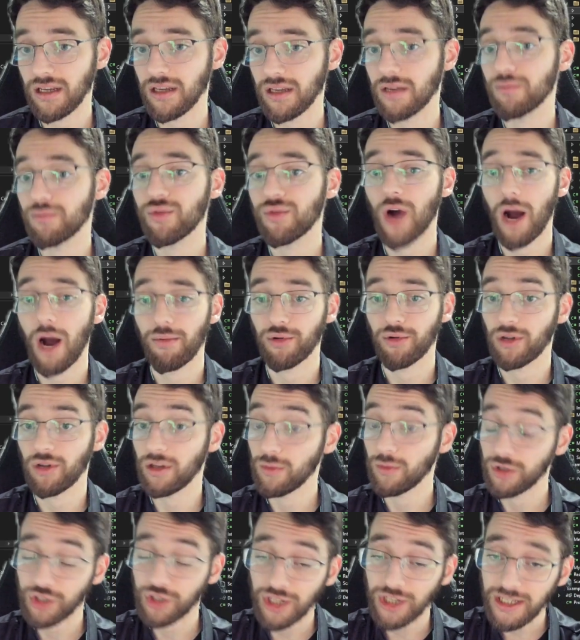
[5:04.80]
properly,
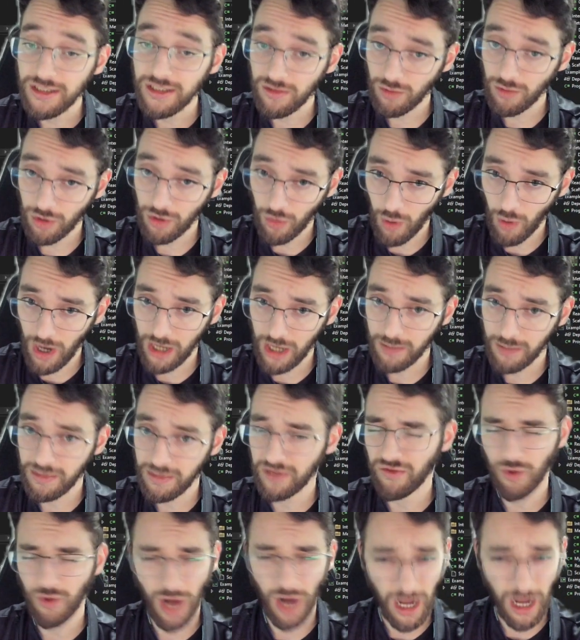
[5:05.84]
which is a requirement
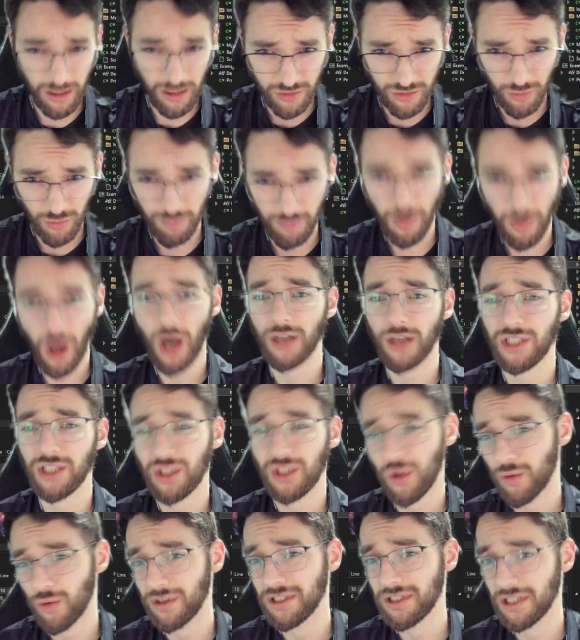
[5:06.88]
for how this
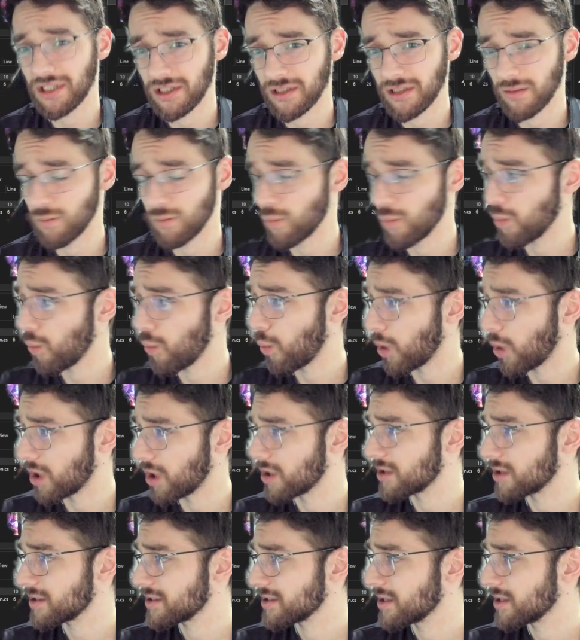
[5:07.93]
repository system
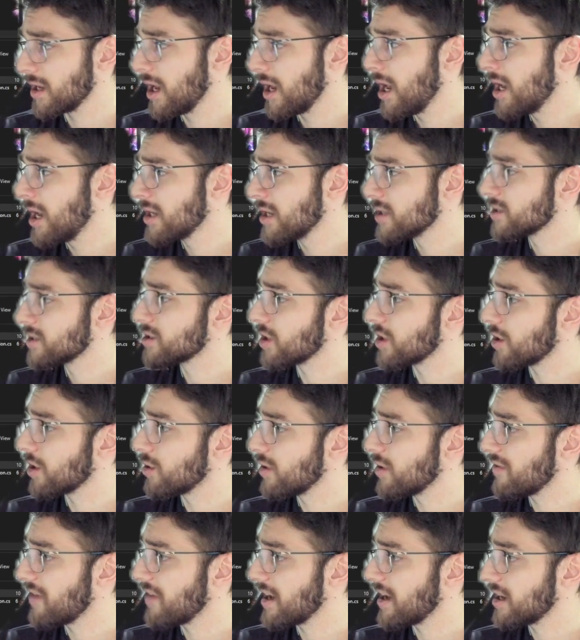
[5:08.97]
works. So
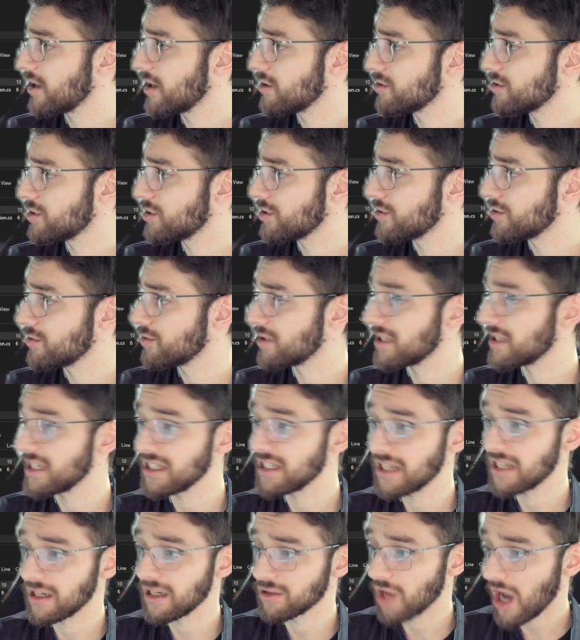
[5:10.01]
if I go to the
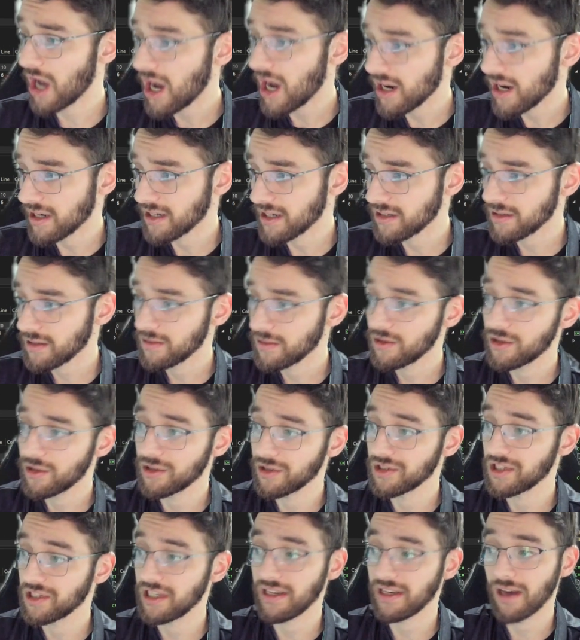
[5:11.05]
detailed audit, you can
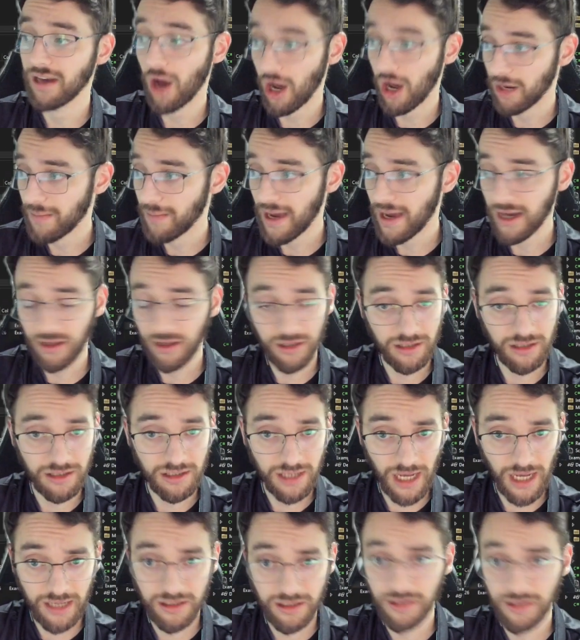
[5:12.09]
see it automatically
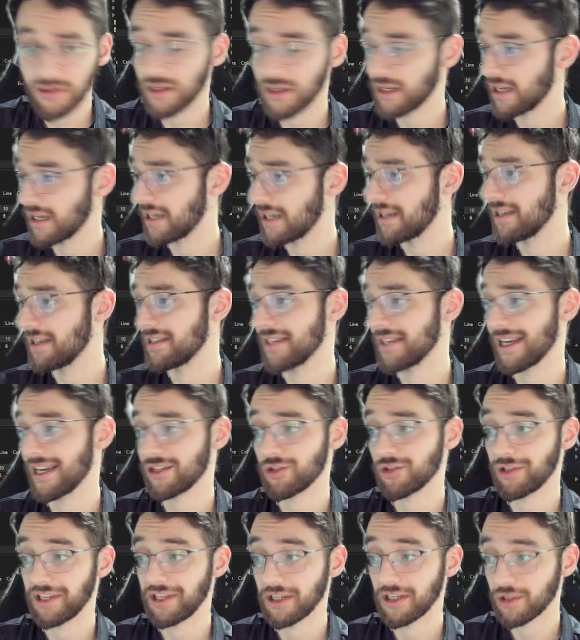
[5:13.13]
detected the key is
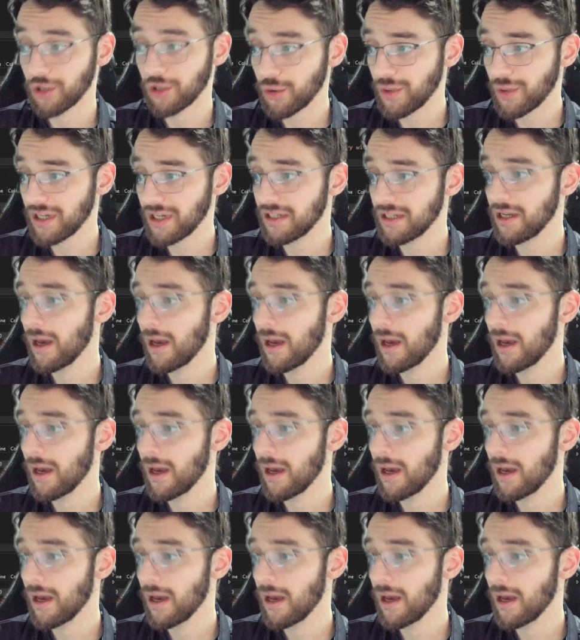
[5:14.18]
actually a GUID.